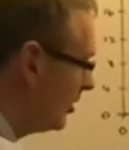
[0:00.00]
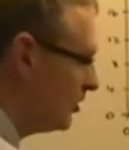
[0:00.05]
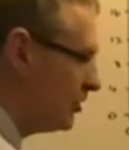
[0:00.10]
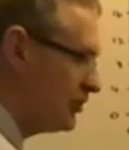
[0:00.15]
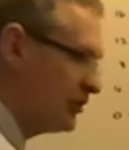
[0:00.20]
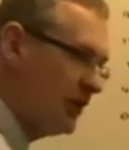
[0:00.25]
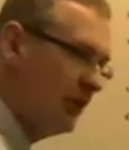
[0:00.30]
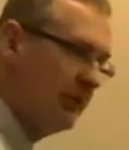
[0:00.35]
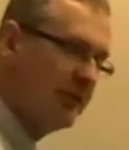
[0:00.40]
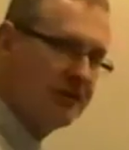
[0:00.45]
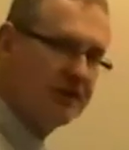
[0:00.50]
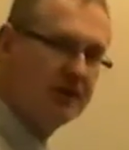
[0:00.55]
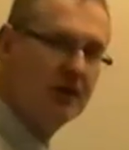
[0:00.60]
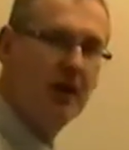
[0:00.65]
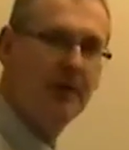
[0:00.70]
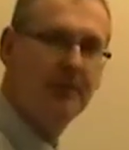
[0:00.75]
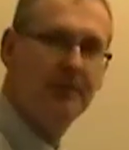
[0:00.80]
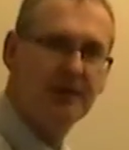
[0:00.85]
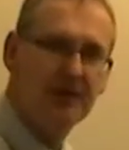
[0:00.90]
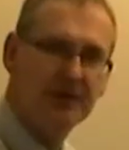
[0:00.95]
So it's
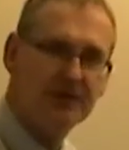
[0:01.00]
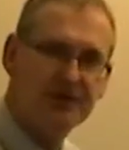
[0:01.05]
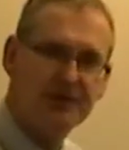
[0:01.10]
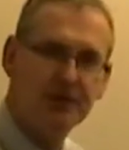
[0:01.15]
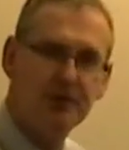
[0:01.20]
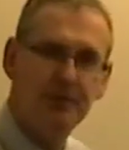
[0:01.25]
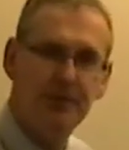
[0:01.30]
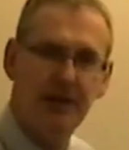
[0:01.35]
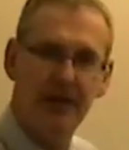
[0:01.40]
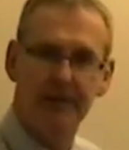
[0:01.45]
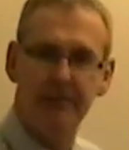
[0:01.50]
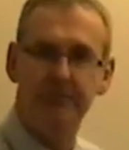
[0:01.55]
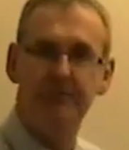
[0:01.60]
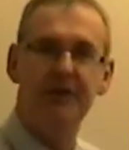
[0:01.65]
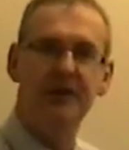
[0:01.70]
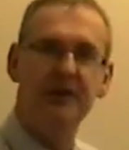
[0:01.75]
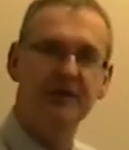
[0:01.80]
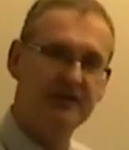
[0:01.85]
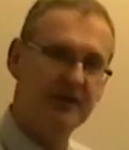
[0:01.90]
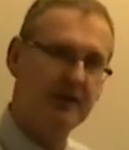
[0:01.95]
not a plus 2 pattern
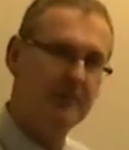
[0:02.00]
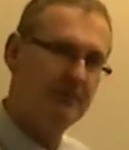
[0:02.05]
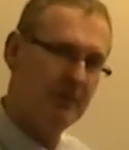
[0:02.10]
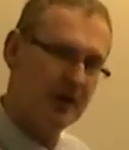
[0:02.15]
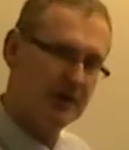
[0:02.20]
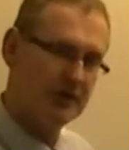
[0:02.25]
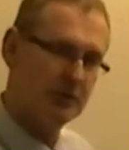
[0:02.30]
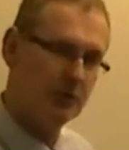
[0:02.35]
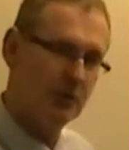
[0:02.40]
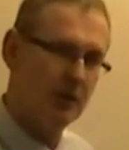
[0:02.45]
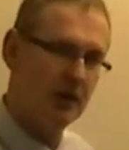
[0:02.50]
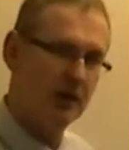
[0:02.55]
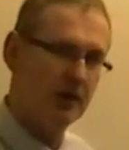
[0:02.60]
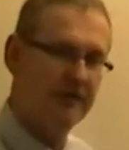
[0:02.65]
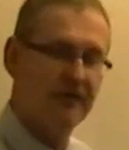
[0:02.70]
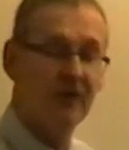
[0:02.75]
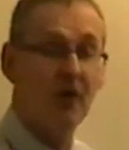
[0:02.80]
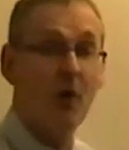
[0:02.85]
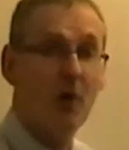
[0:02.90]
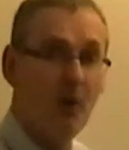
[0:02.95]
because it must work
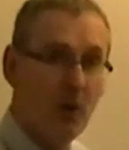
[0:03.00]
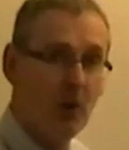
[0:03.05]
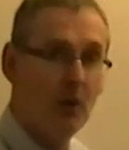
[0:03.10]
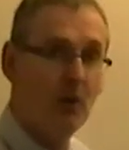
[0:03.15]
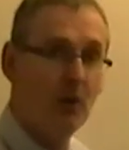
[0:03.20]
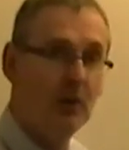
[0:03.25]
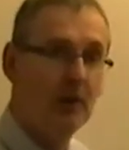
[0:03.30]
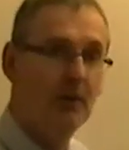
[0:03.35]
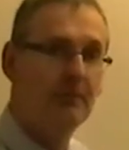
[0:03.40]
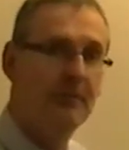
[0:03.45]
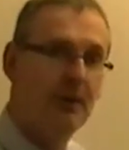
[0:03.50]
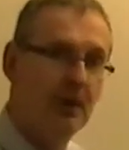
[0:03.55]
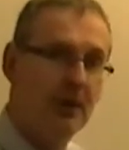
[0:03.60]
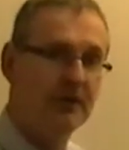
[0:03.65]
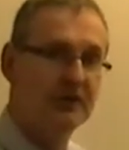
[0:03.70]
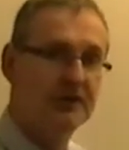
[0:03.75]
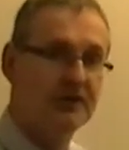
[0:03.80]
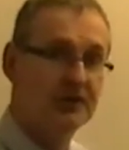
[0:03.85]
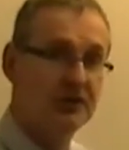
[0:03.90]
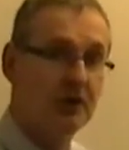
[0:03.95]
for all
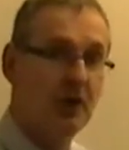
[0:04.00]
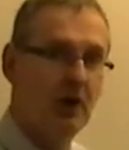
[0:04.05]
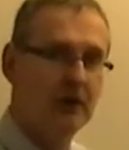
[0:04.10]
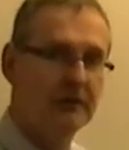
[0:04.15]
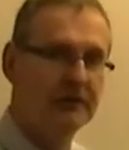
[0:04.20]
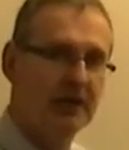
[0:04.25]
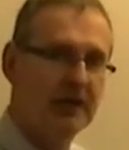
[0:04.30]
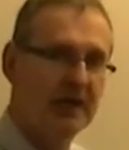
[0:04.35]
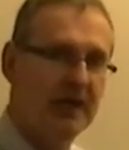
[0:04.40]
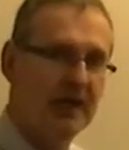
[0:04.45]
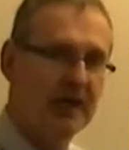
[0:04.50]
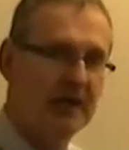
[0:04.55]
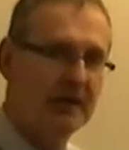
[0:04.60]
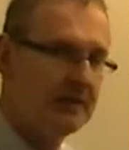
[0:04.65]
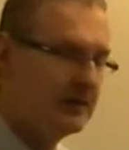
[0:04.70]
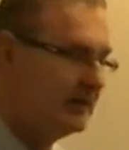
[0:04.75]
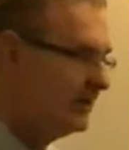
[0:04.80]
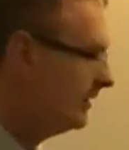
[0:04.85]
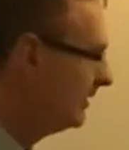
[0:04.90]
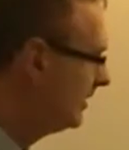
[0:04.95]
points on the
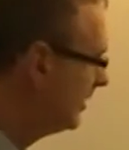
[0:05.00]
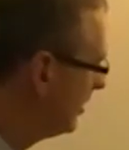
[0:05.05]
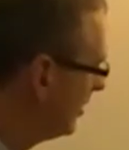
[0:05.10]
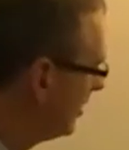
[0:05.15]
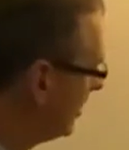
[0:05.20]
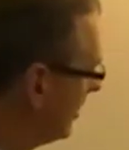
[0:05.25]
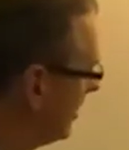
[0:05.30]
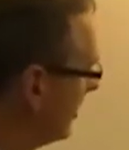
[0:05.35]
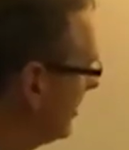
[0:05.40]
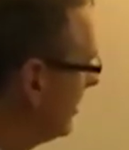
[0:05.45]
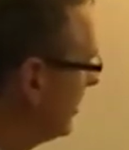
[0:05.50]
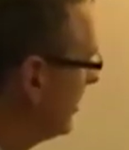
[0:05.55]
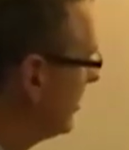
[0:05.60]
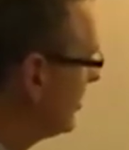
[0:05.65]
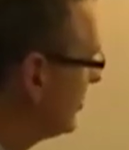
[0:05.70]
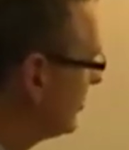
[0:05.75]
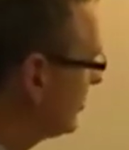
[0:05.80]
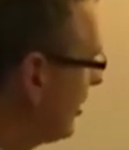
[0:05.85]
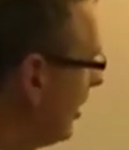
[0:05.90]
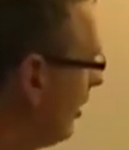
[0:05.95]
line.
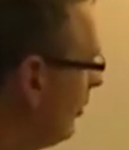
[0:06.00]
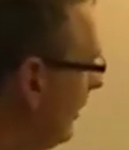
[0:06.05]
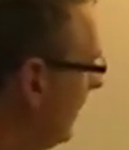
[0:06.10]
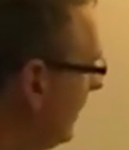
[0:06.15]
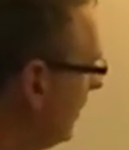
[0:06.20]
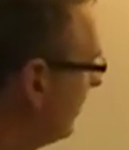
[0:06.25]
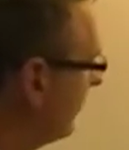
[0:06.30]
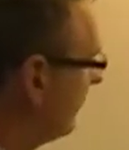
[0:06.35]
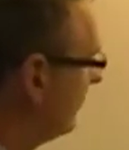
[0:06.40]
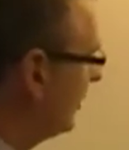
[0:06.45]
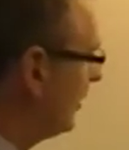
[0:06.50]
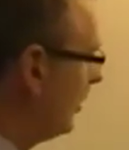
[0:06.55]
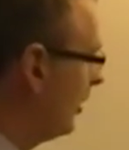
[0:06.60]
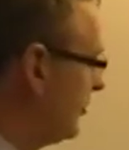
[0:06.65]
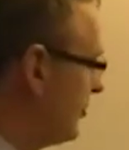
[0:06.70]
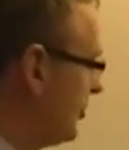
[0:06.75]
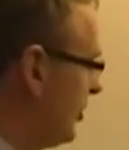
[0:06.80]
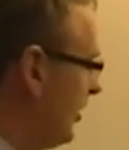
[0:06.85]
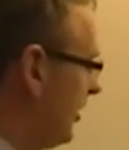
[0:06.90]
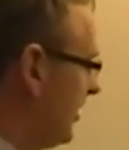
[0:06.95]
So we look for an
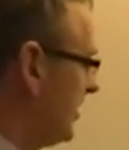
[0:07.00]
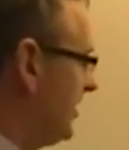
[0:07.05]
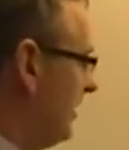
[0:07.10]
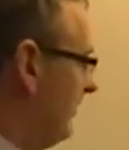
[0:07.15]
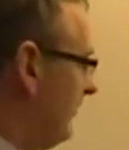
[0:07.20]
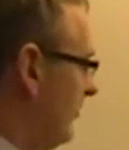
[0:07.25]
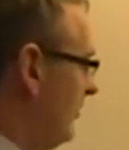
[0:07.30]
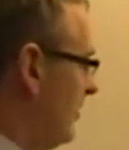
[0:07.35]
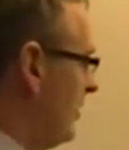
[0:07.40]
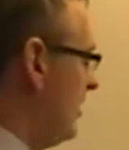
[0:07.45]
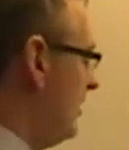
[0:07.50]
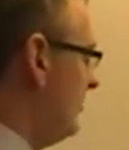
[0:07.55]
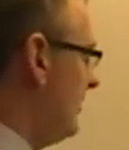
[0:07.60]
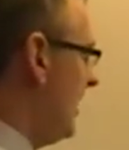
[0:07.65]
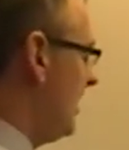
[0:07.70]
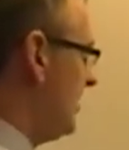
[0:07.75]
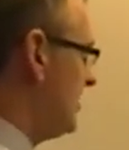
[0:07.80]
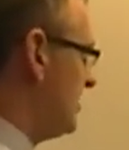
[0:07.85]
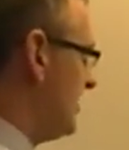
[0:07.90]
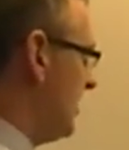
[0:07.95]
alternative. You
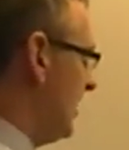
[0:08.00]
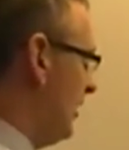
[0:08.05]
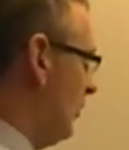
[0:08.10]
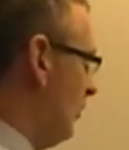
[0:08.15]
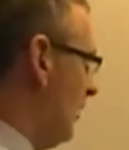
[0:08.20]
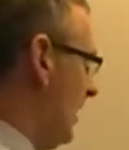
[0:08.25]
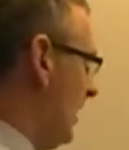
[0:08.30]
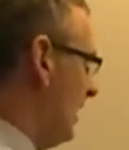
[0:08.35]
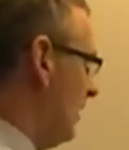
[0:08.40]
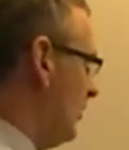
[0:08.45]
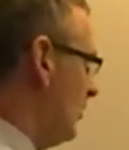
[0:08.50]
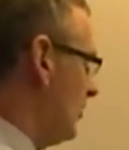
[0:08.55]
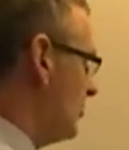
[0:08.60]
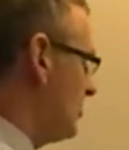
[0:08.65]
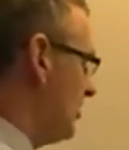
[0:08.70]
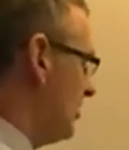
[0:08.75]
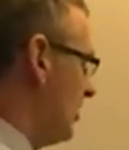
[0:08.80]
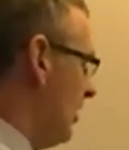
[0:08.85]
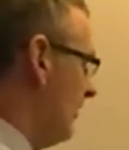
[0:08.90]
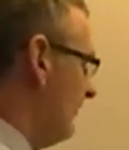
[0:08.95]
might say, well,
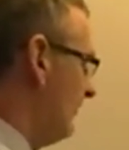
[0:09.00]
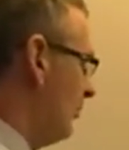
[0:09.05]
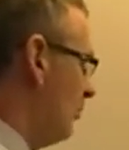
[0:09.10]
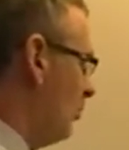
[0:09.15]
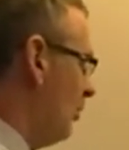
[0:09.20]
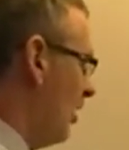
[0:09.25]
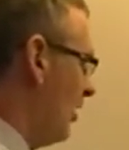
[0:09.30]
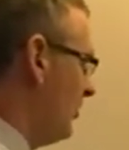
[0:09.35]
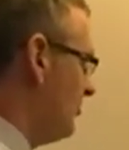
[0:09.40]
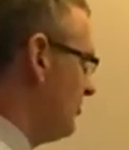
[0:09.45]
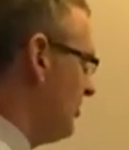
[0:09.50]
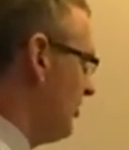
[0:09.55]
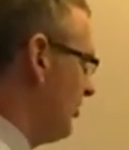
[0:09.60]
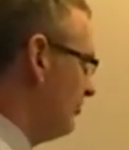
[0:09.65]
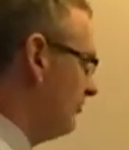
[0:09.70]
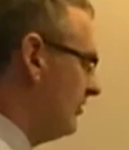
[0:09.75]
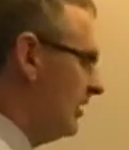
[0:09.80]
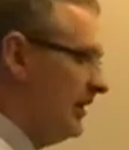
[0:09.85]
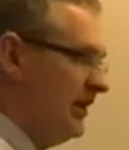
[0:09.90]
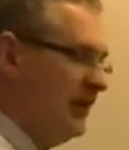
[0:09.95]
to go from 1 to
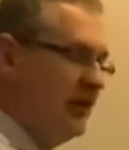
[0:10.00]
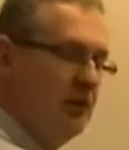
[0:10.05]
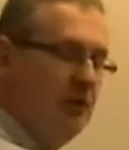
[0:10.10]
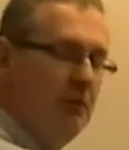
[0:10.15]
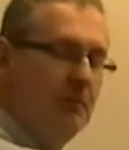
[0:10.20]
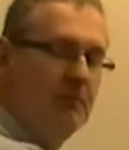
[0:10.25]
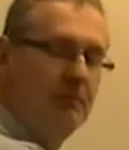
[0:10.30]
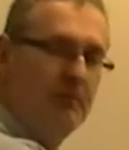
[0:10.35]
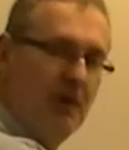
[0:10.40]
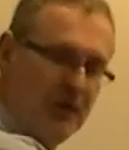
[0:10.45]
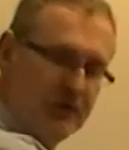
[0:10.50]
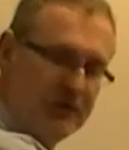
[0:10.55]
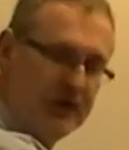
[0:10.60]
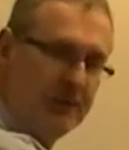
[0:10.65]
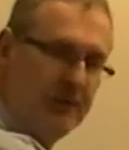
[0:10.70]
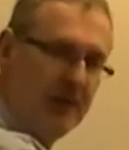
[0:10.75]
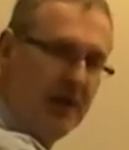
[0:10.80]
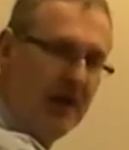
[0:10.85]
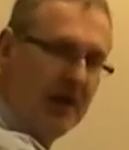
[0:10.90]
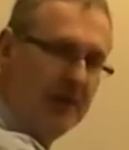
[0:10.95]
3, you
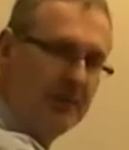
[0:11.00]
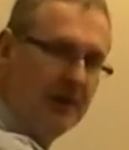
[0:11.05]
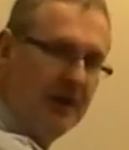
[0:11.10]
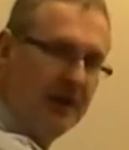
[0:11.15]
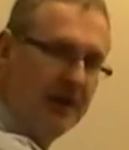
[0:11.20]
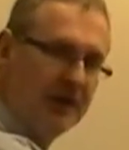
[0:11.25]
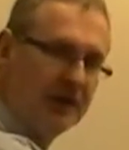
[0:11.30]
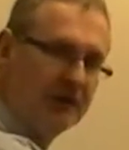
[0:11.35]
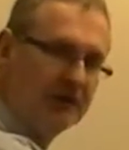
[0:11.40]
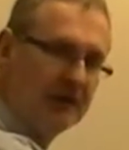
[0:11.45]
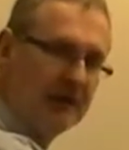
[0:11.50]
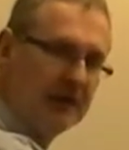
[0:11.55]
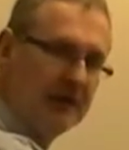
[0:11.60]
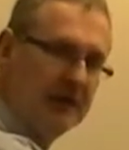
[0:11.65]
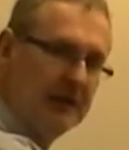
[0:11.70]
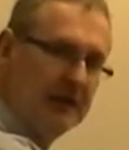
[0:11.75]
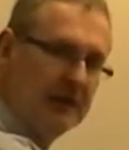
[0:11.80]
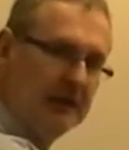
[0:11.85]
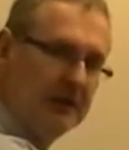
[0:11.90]
multiply by 3.